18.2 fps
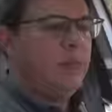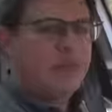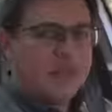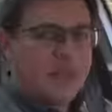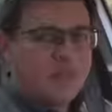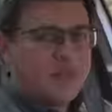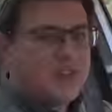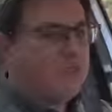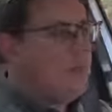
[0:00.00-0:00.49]
When it
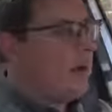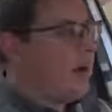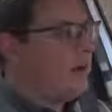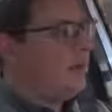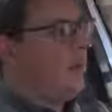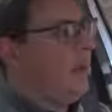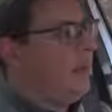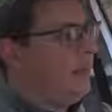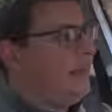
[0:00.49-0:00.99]
comes to
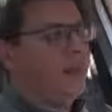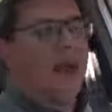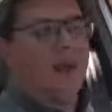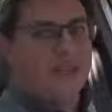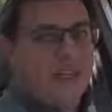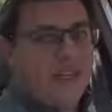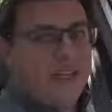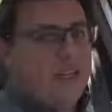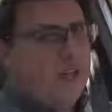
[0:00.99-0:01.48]
ride quality,
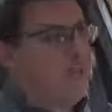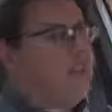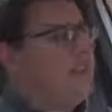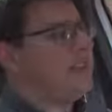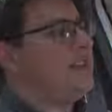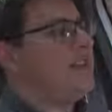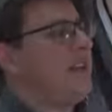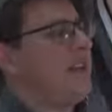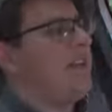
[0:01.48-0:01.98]
I'm going to give
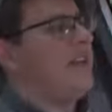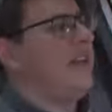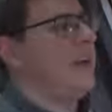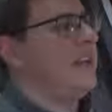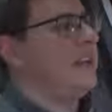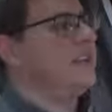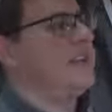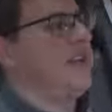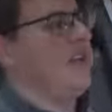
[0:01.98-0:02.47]
this an A
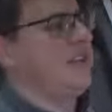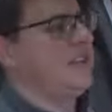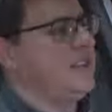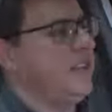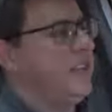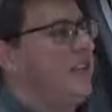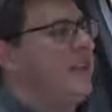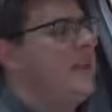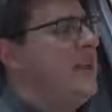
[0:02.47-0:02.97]
minus
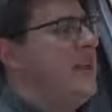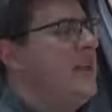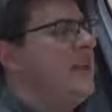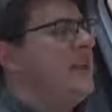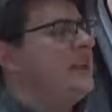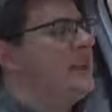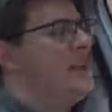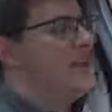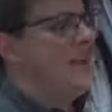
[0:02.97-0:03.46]
also.
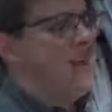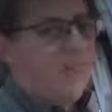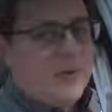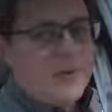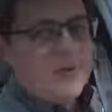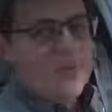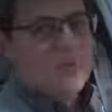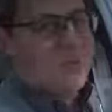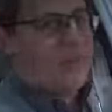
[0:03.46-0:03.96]
Some
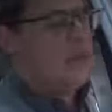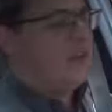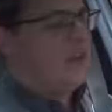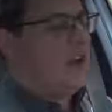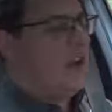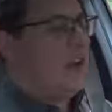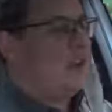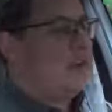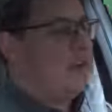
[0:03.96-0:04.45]
reviewers that I've
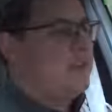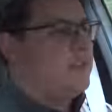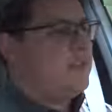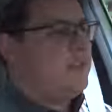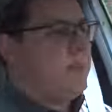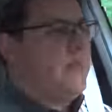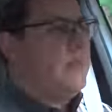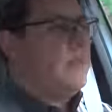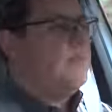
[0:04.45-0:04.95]
talked to
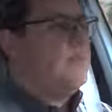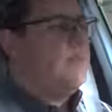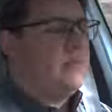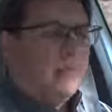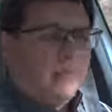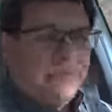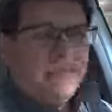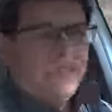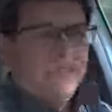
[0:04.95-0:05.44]
this week have been
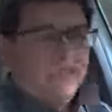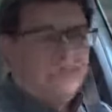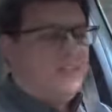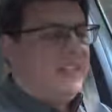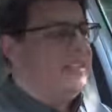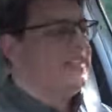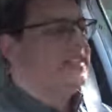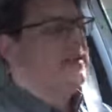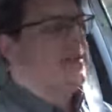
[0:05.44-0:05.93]
really
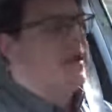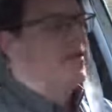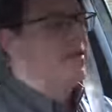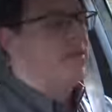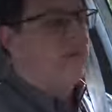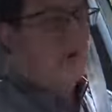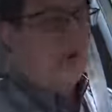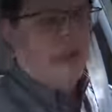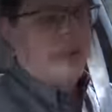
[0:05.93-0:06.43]
conflicted about
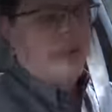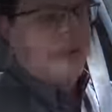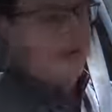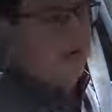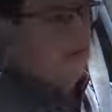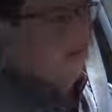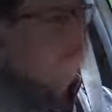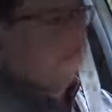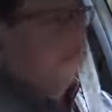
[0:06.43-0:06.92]
the ride
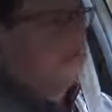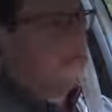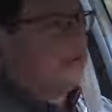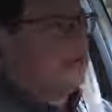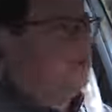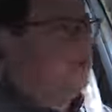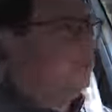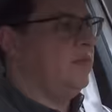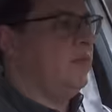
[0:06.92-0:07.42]
quality in the
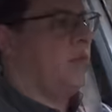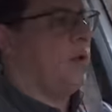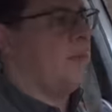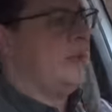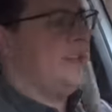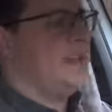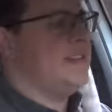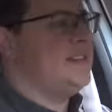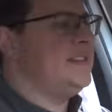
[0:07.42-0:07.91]
Q4
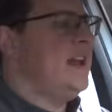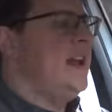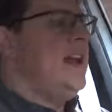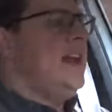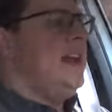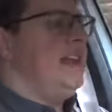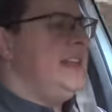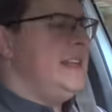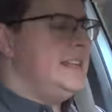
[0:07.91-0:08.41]
because
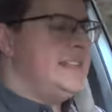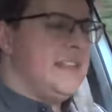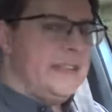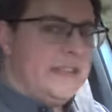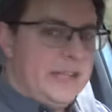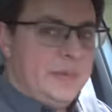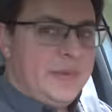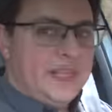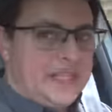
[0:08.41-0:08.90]
it is a
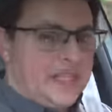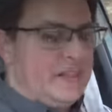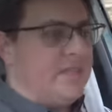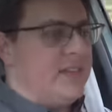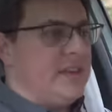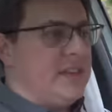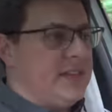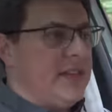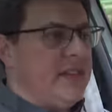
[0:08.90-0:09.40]
little bit
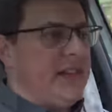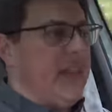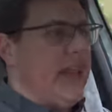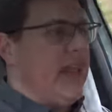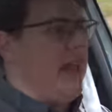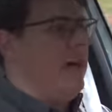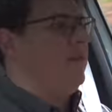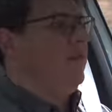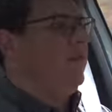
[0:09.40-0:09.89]
different than the
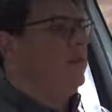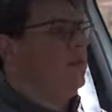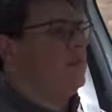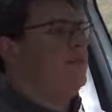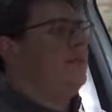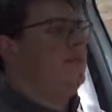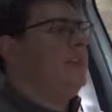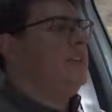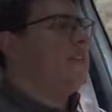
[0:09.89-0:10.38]

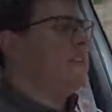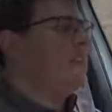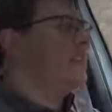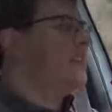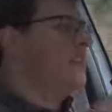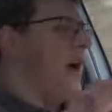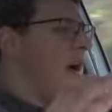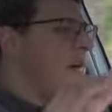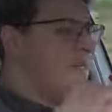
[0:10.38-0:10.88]
average. This
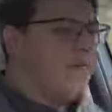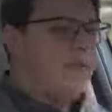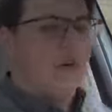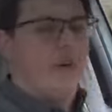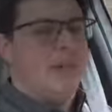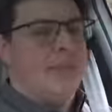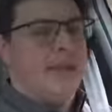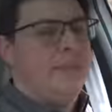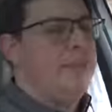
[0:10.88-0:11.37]
is not
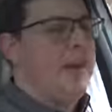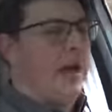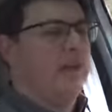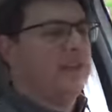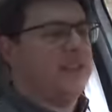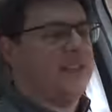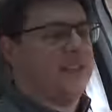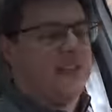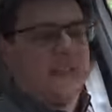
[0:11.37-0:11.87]
firm and
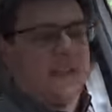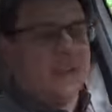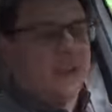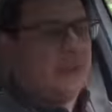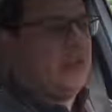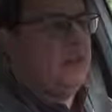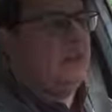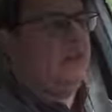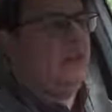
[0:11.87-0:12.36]
bouncy
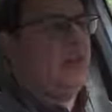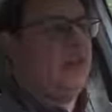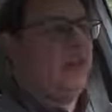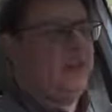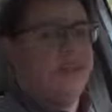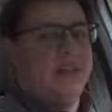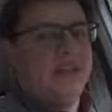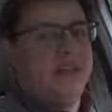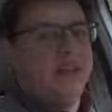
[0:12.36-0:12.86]
like you
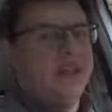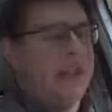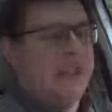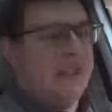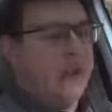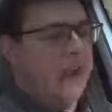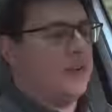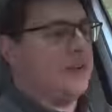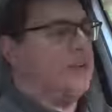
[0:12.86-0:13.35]
find in a
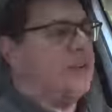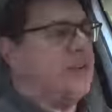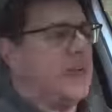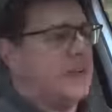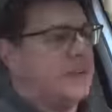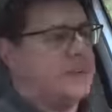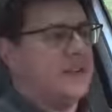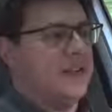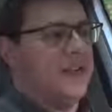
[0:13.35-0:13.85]
modern
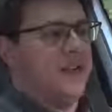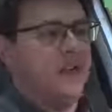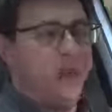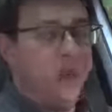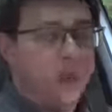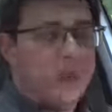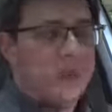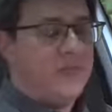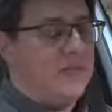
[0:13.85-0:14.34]
Tesla
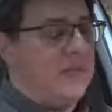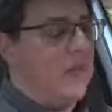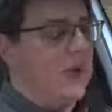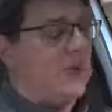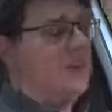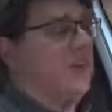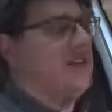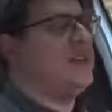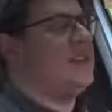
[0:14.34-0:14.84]
or in a
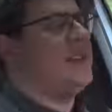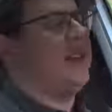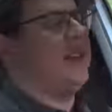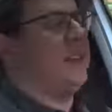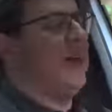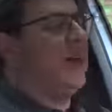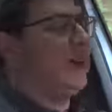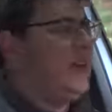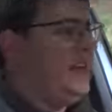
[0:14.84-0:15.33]
Ford
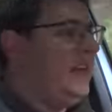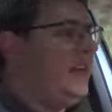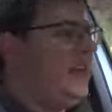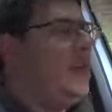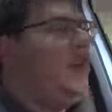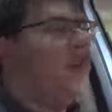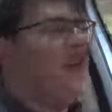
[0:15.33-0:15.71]
Mustang Mach-E